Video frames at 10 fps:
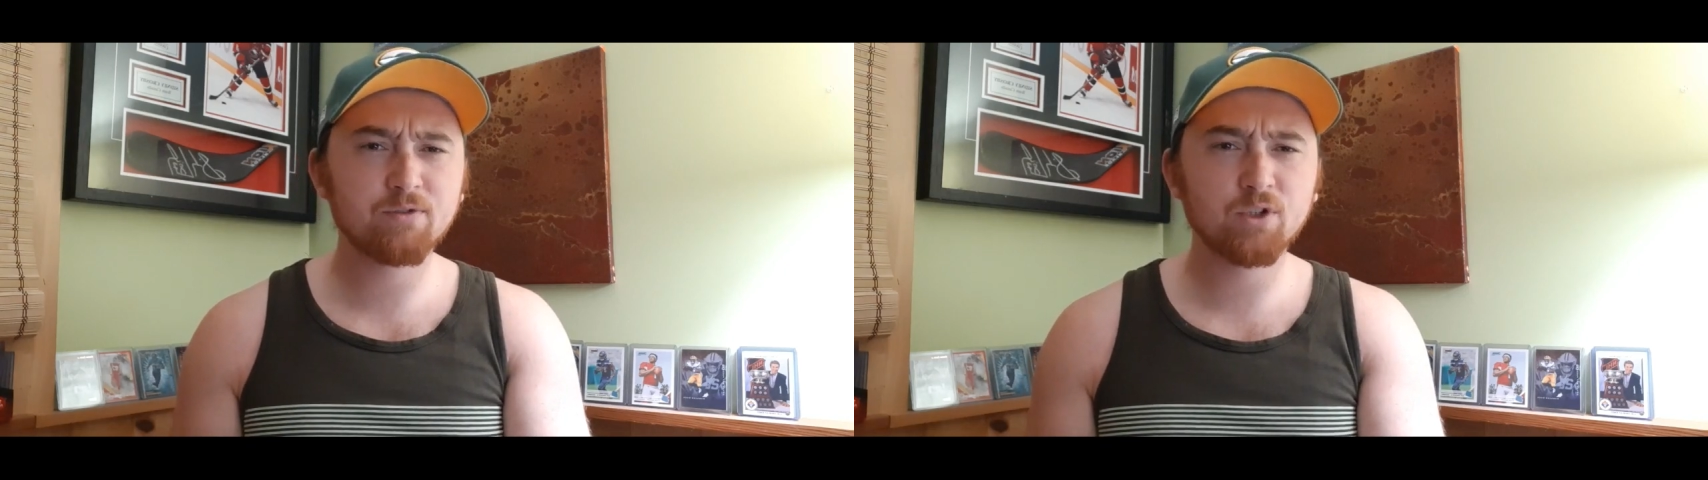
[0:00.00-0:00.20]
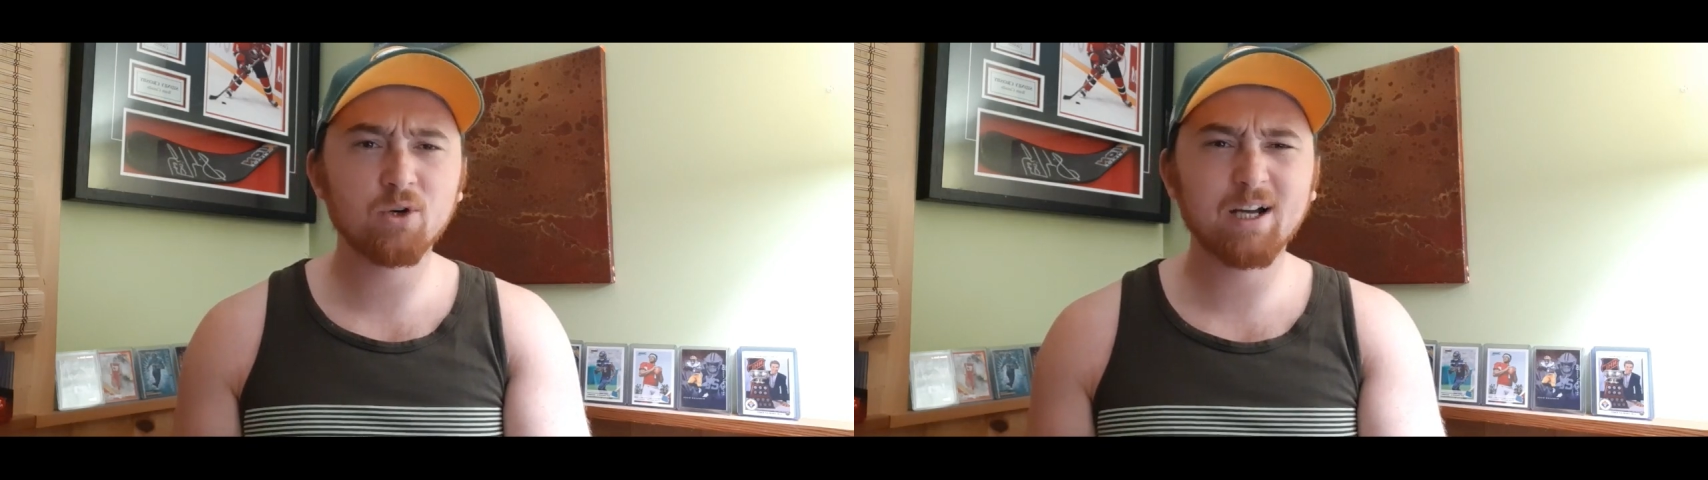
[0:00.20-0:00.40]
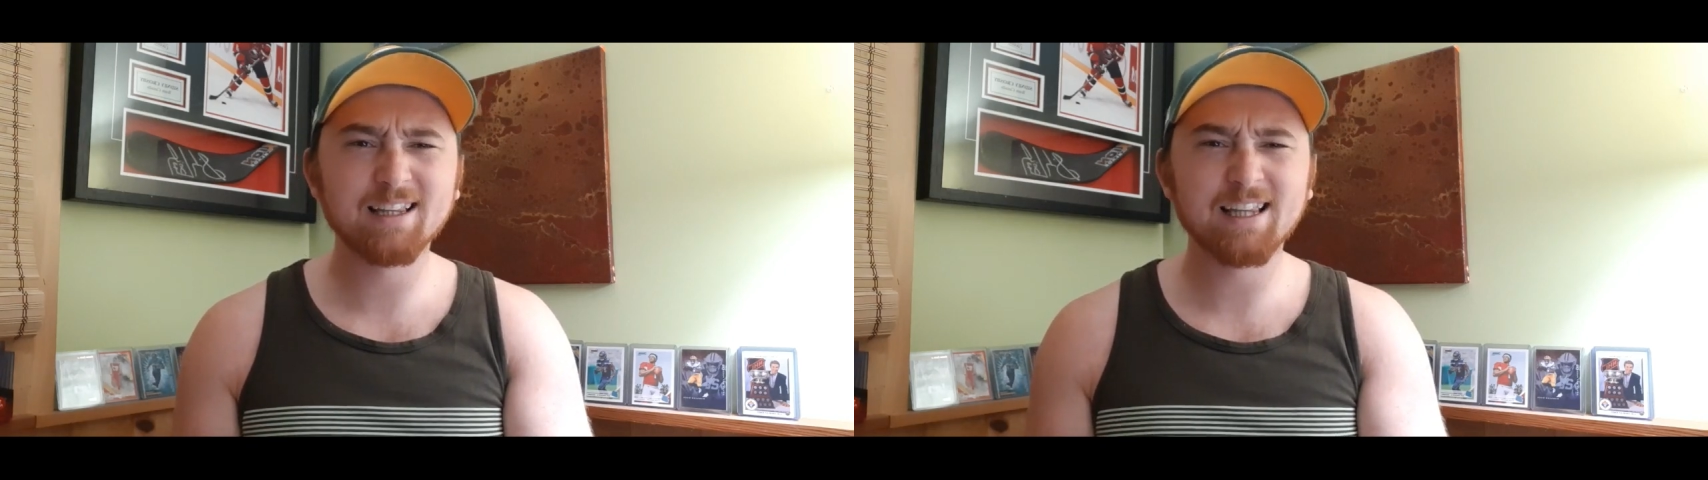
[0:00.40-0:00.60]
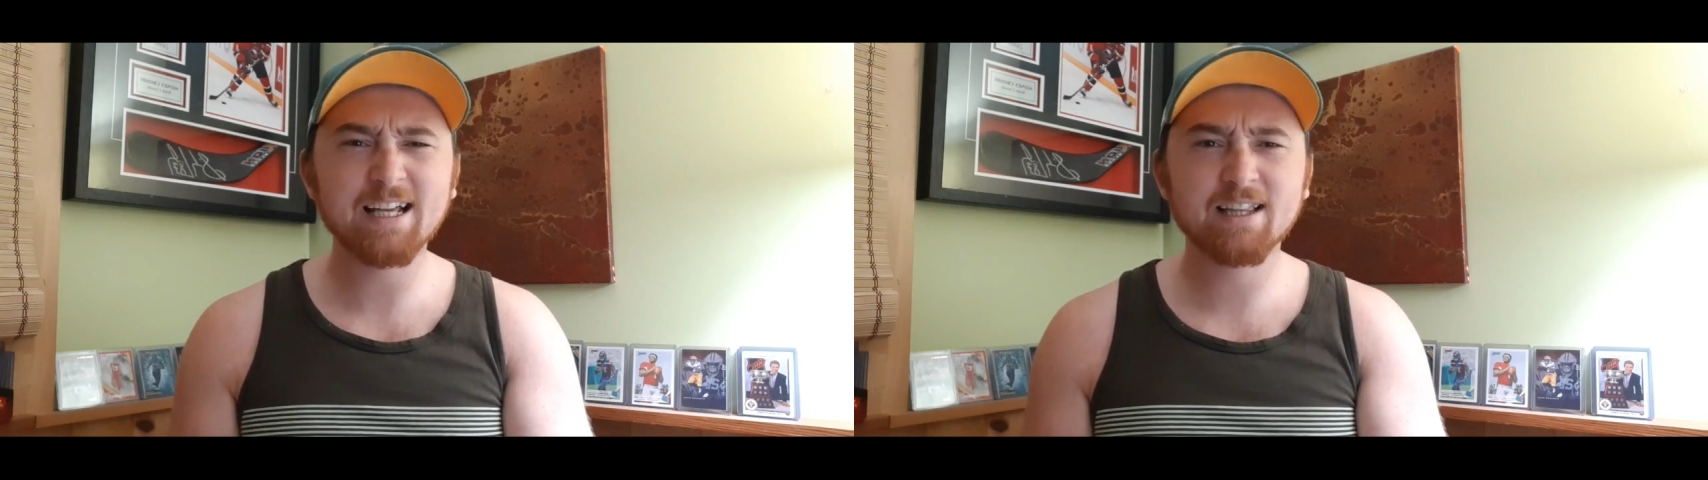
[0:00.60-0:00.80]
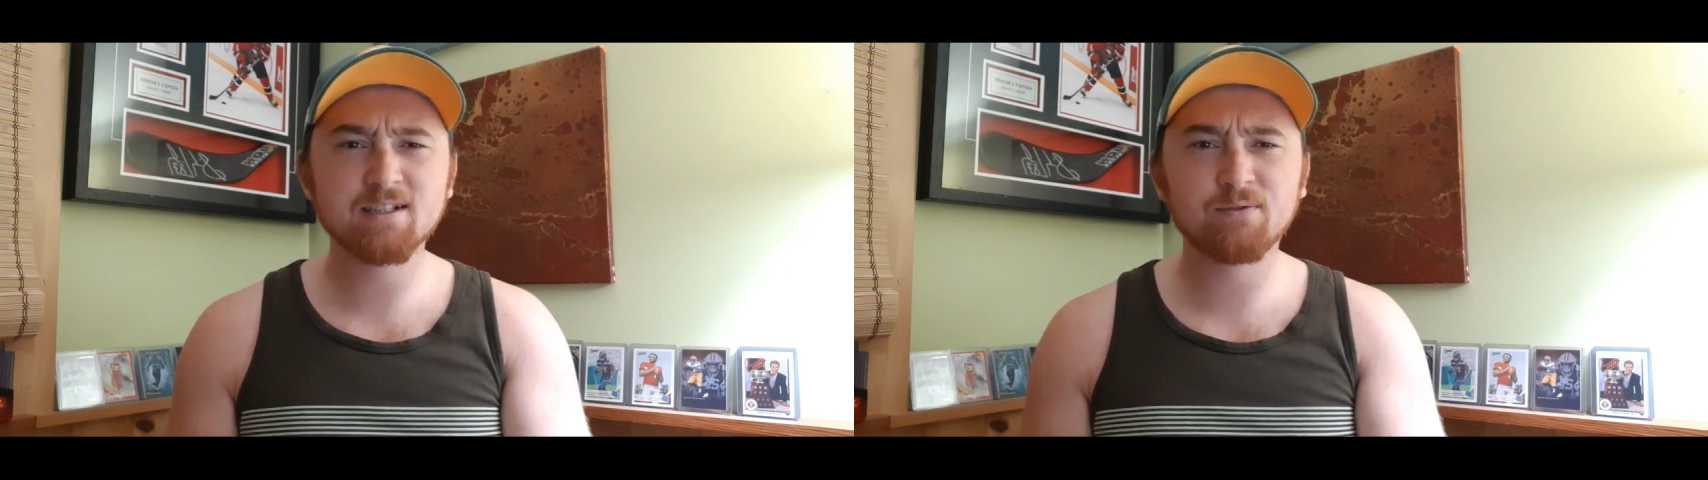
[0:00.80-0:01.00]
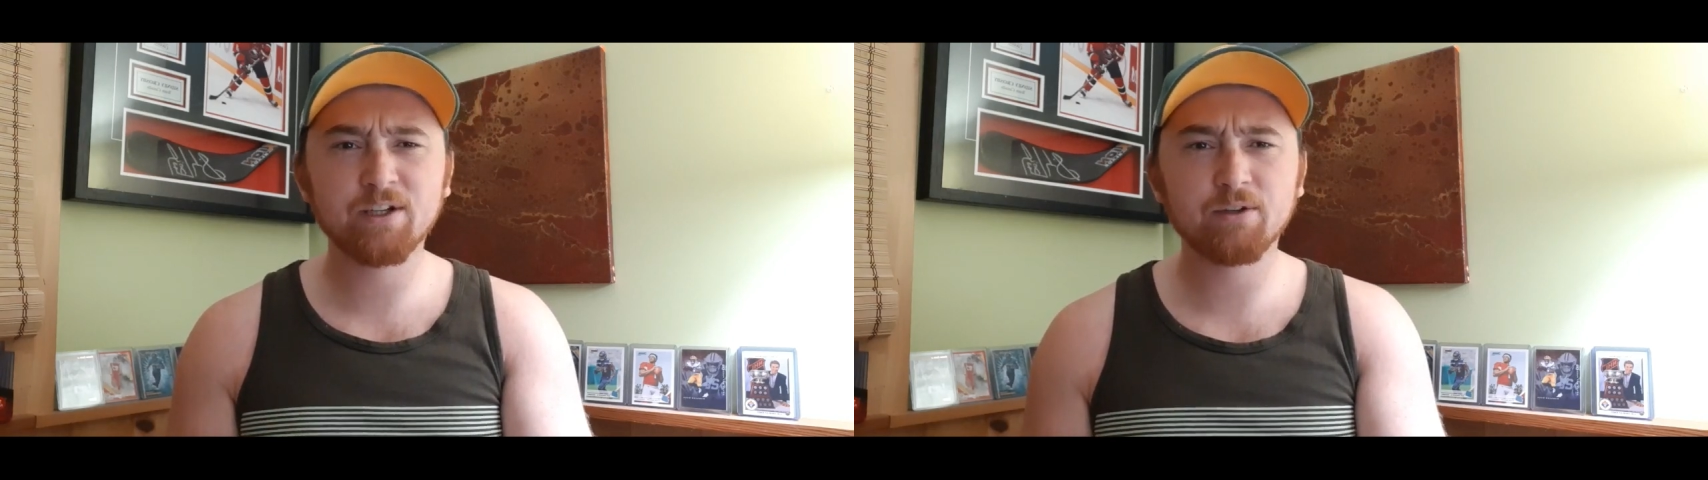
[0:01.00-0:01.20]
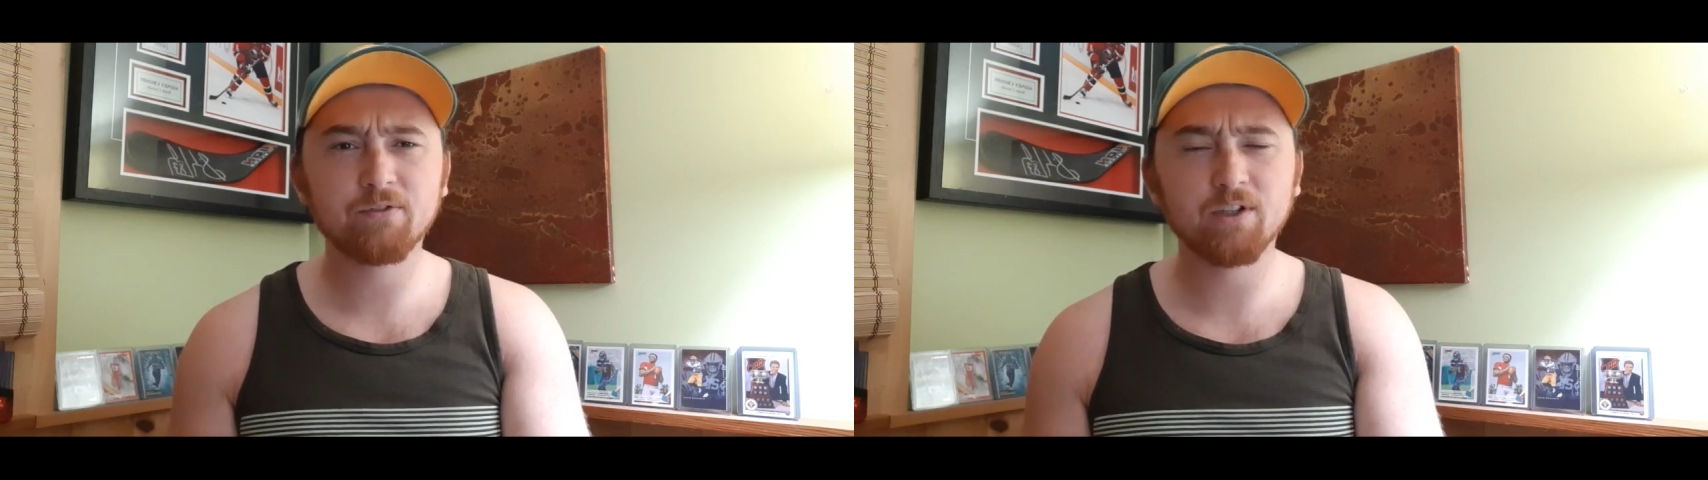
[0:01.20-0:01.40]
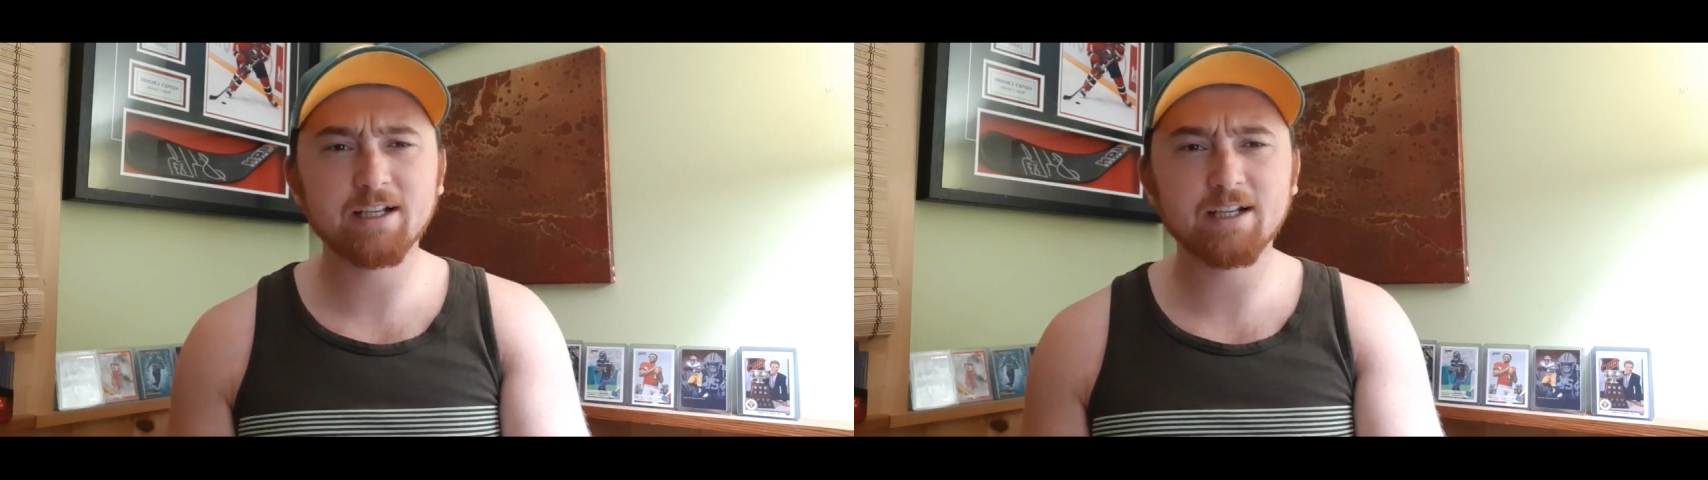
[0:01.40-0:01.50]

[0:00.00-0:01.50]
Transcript: if you can go ahead and like this video if you